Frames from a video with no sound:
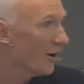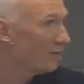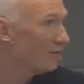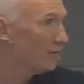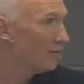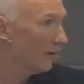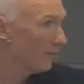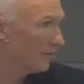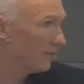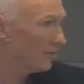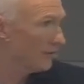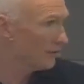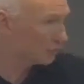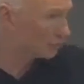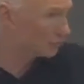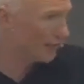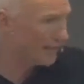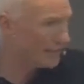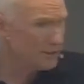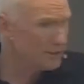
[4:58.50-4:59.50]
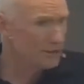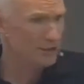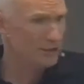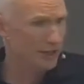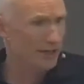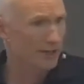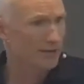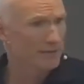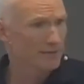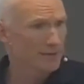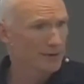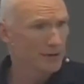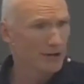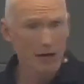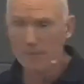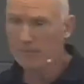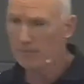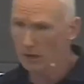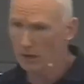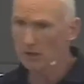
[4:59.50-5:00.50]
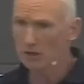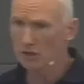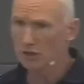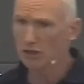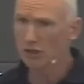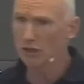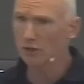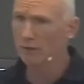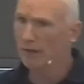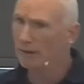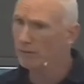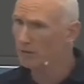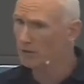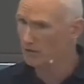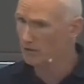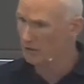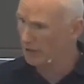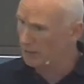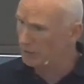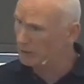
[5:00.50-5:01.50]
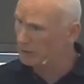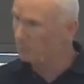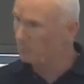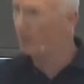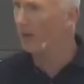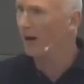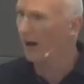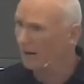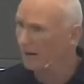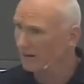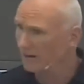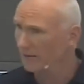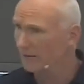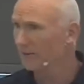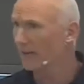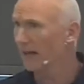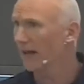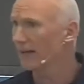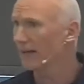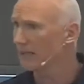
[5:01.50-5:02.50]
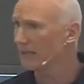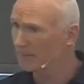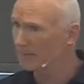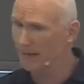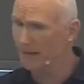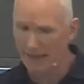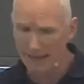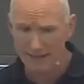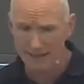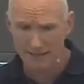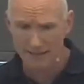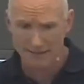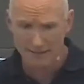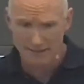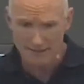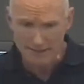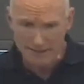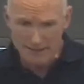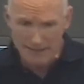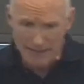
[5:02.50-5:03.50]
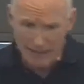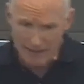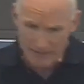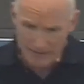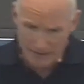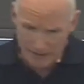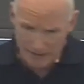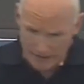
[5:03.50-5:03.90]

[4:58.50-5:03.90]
of loving the stranger amongst you. It was, it was part of that command. And,